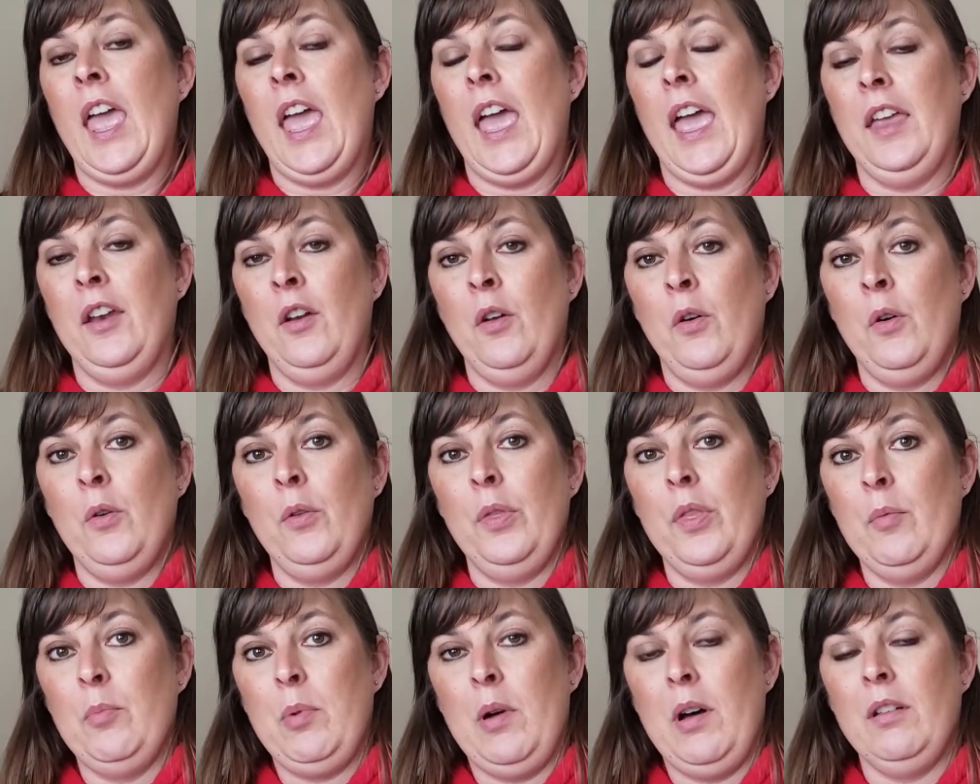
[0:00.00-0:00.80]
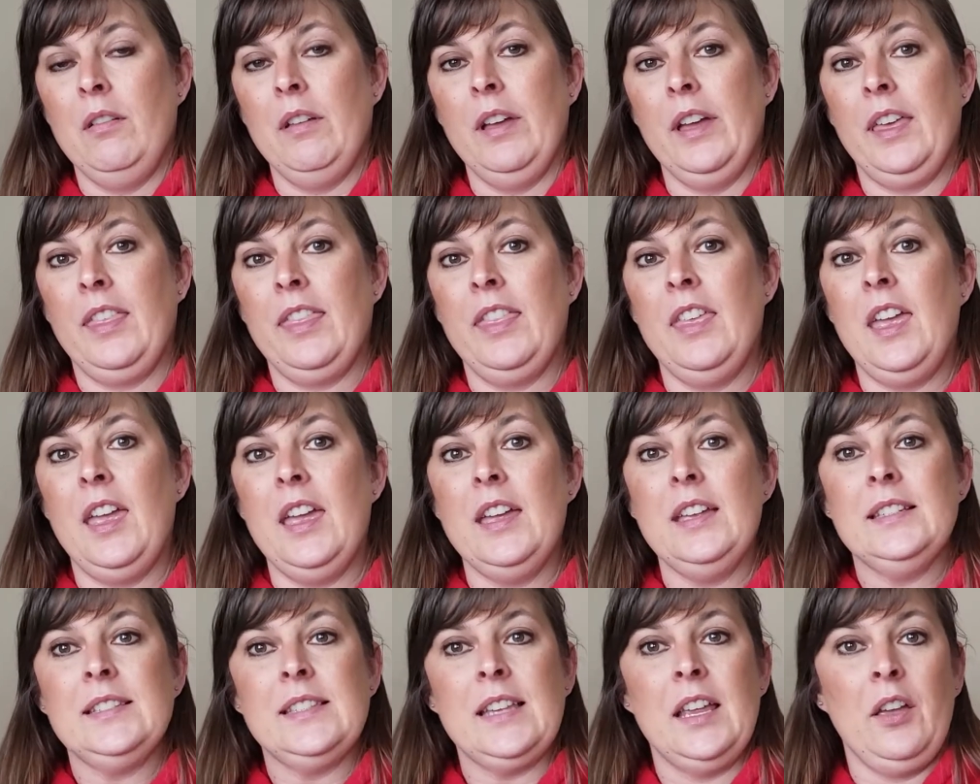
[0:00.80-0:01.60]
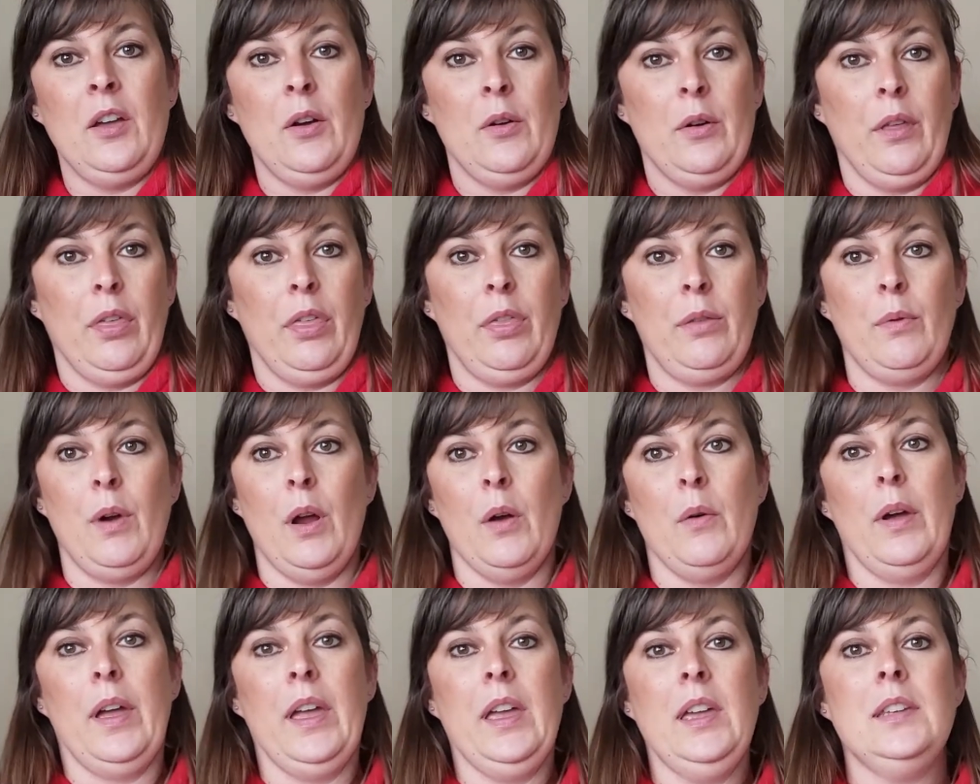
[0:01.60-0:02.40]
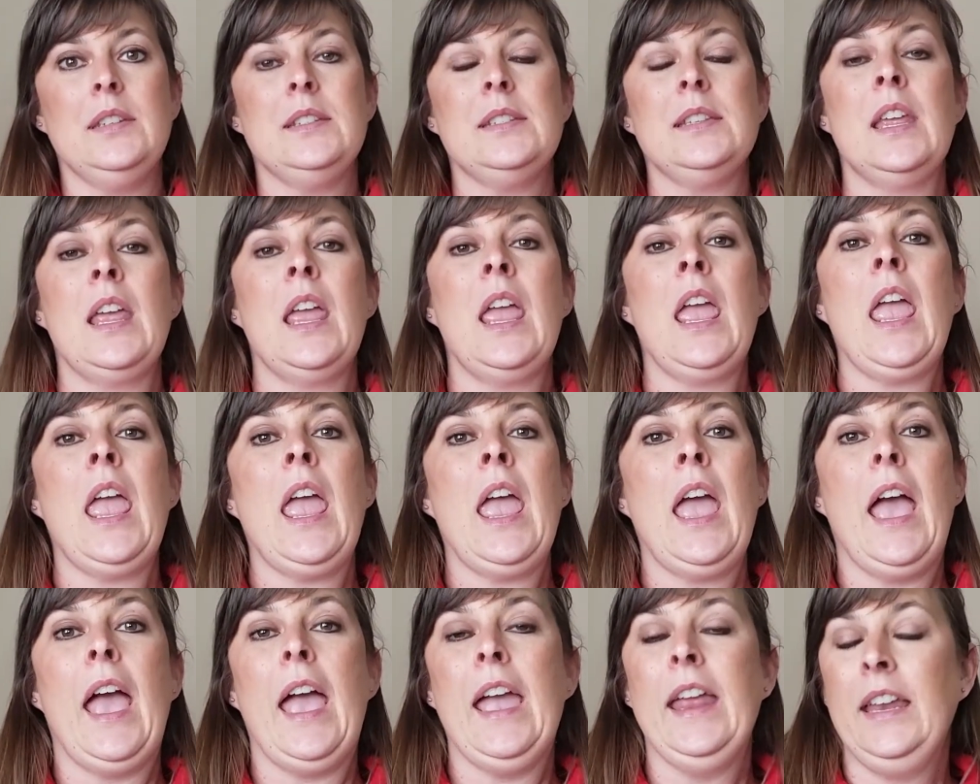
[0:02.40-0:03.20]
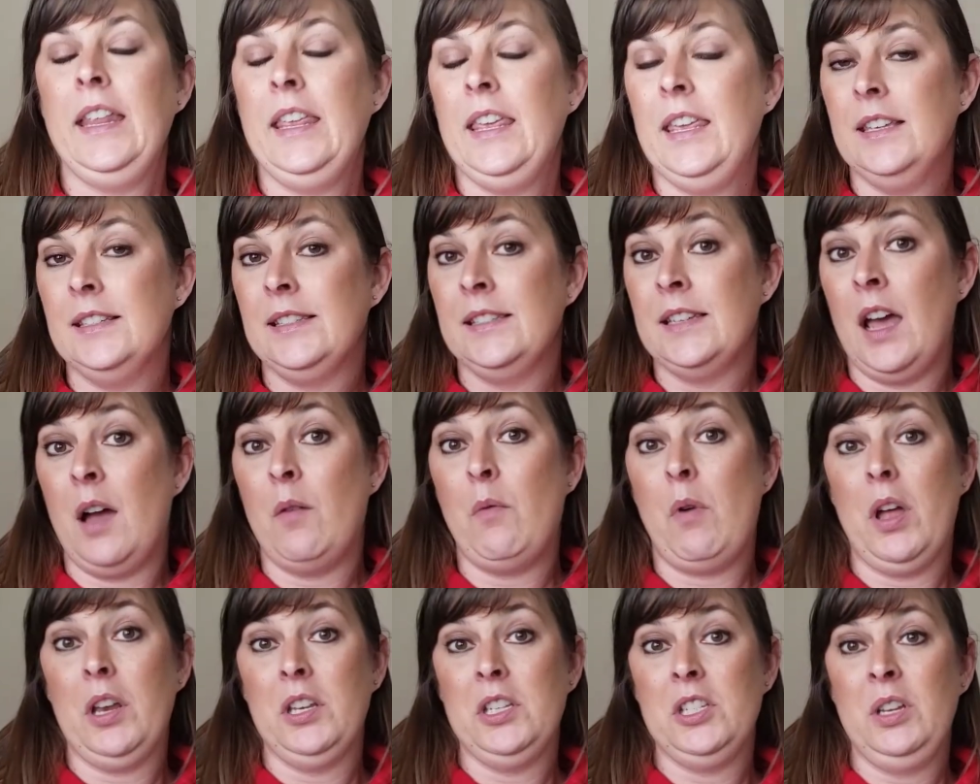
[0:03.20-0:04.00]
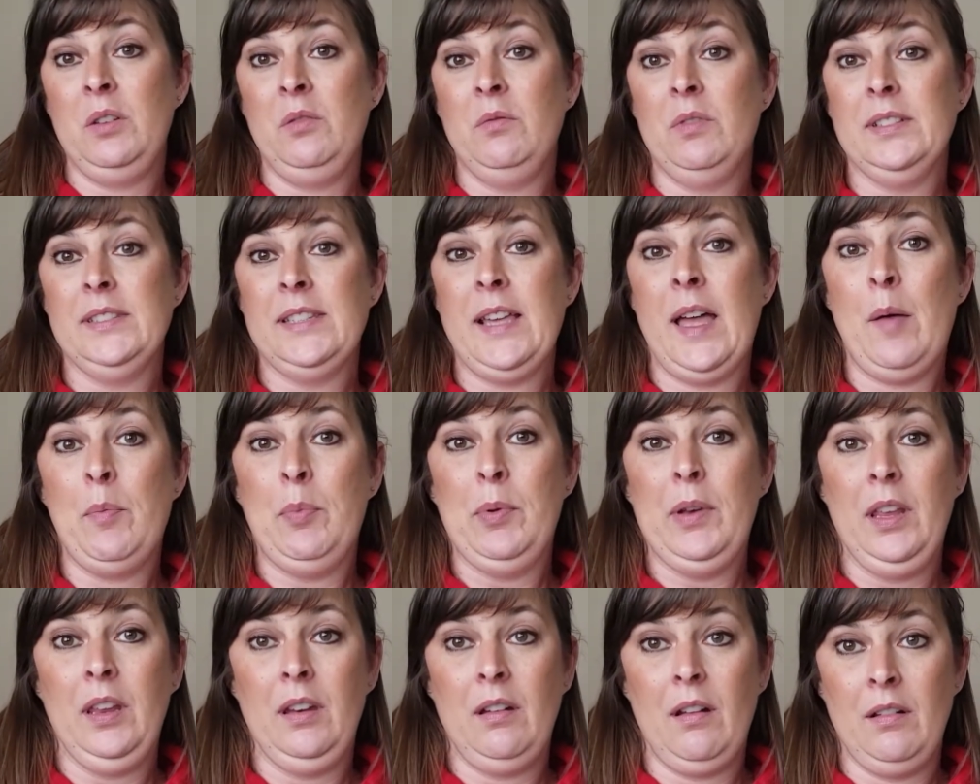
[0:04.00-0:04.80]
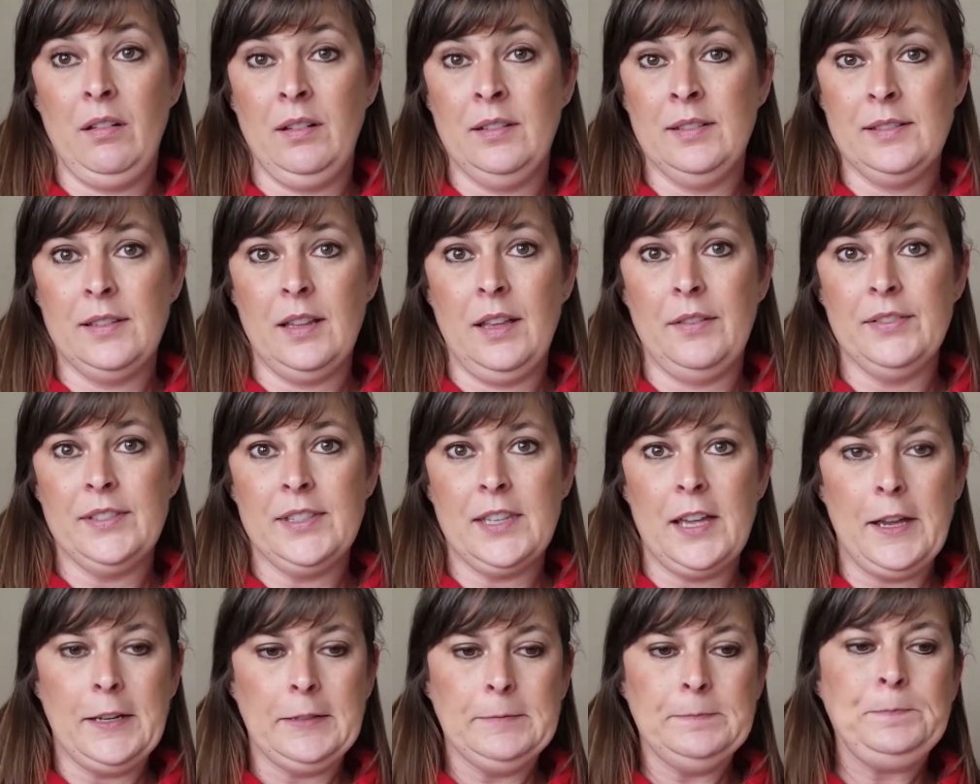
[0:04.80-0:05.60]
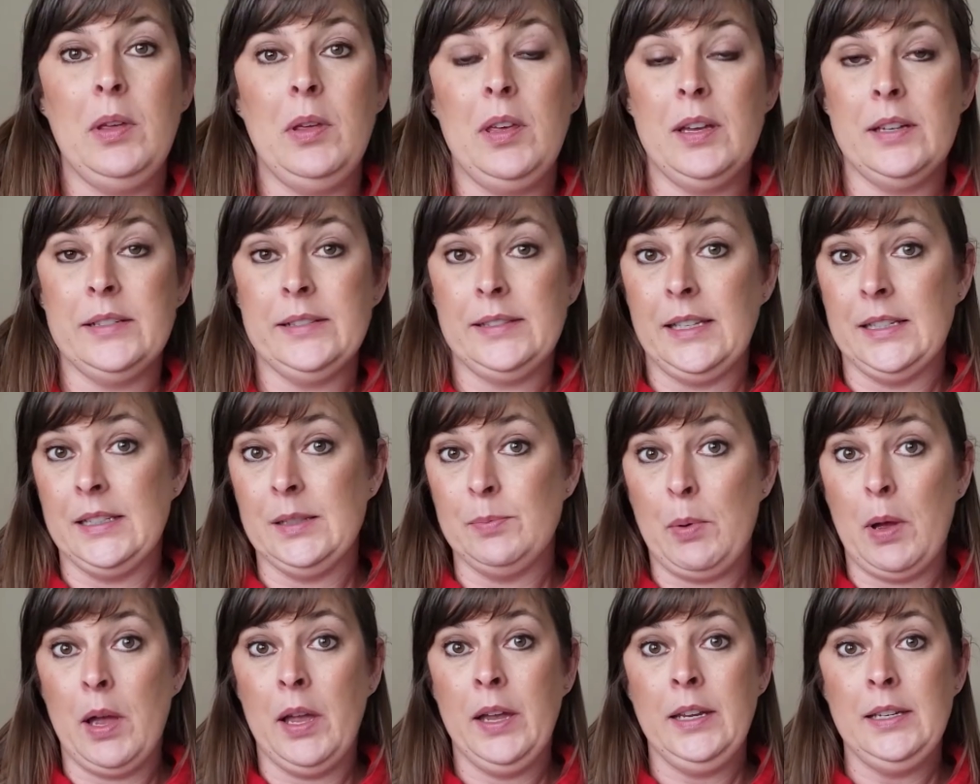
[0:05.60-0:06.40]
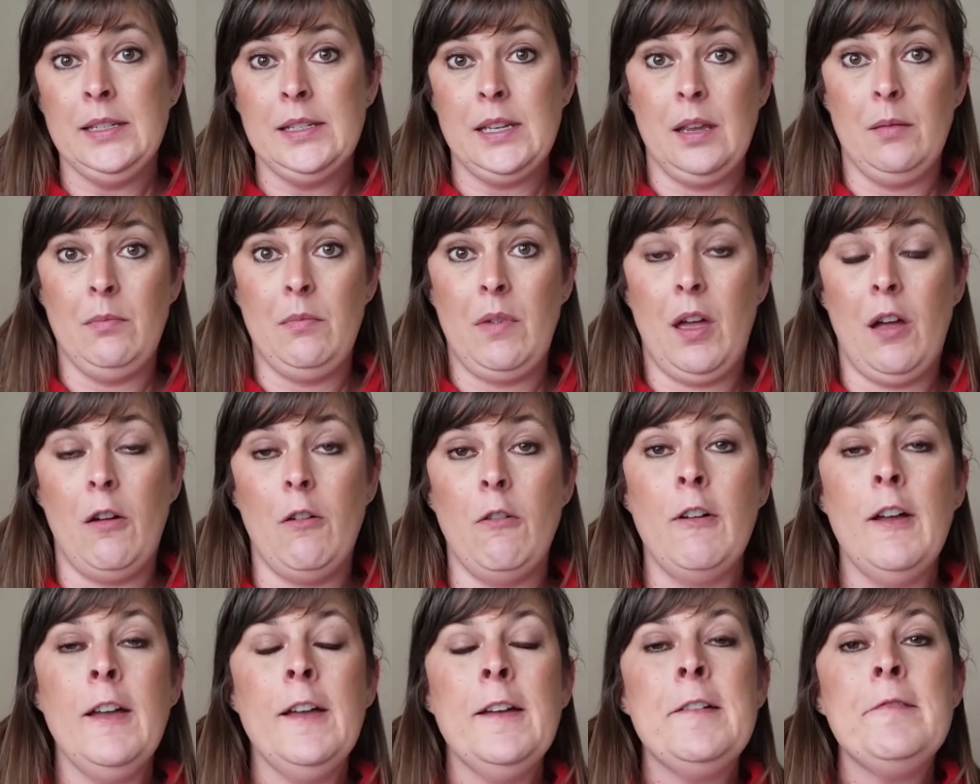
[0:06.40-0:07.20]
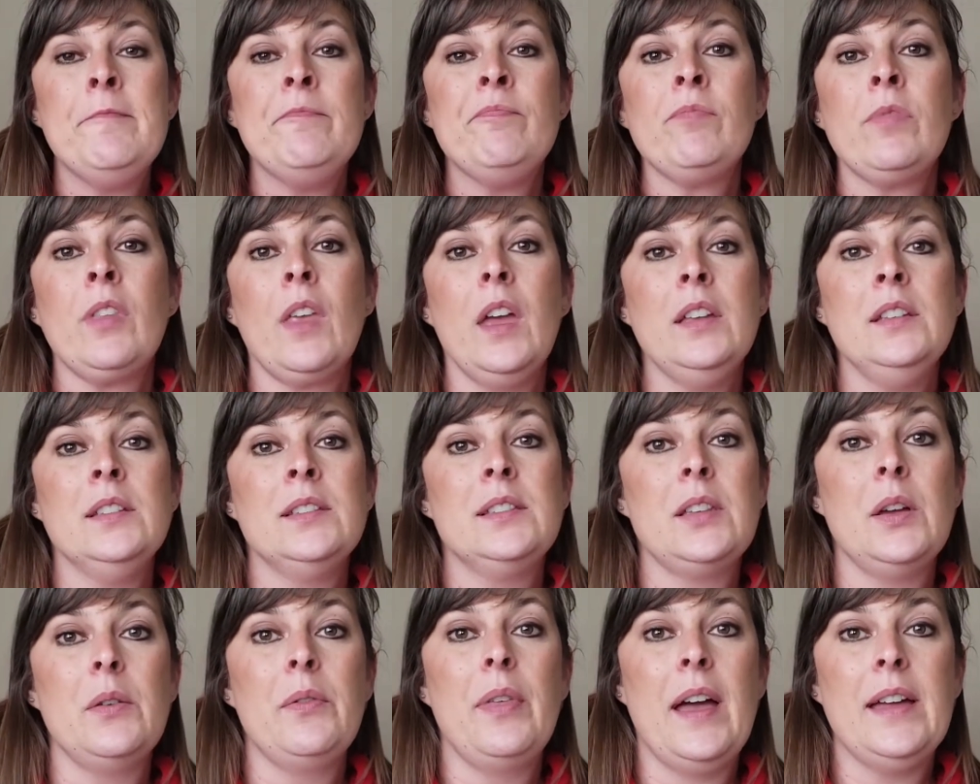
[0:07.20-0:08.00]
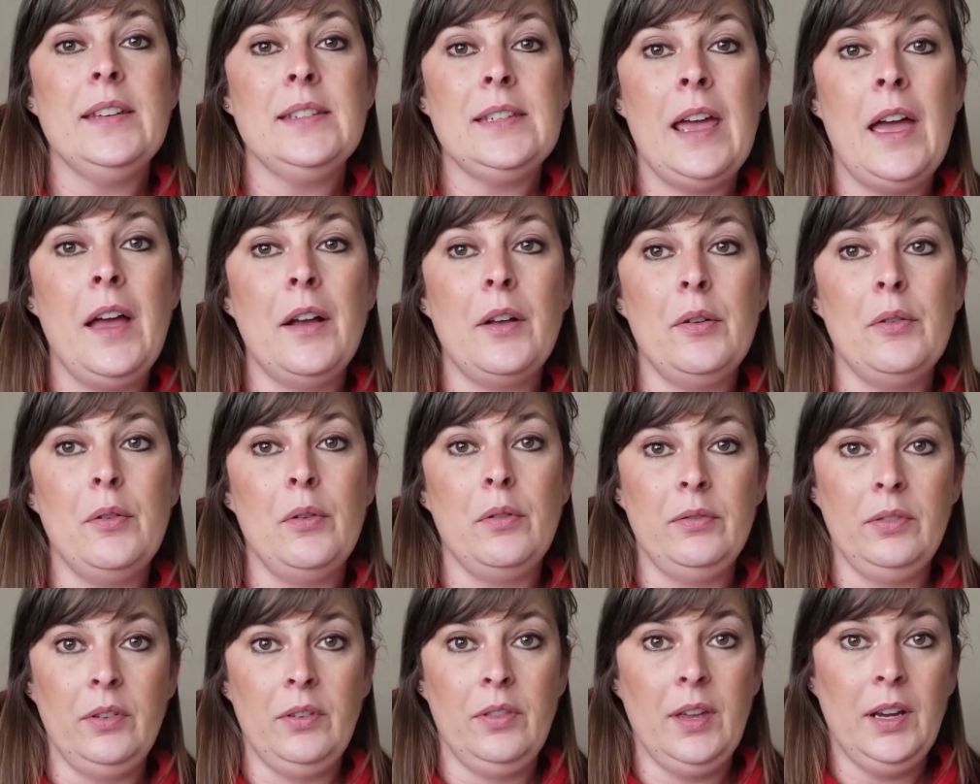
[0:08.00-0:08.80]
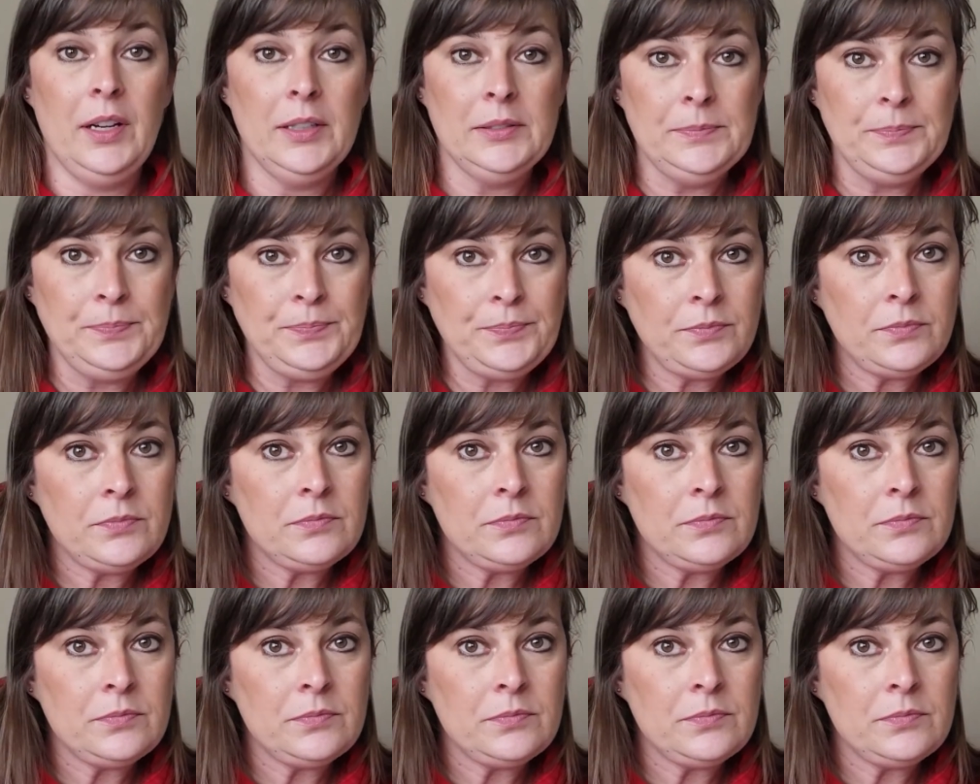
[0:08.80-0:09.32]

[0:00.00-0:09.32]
and hold the ball like this and go to throw it. And he's not watching what's happening on his left side because it's behind him now. And so that tackle over there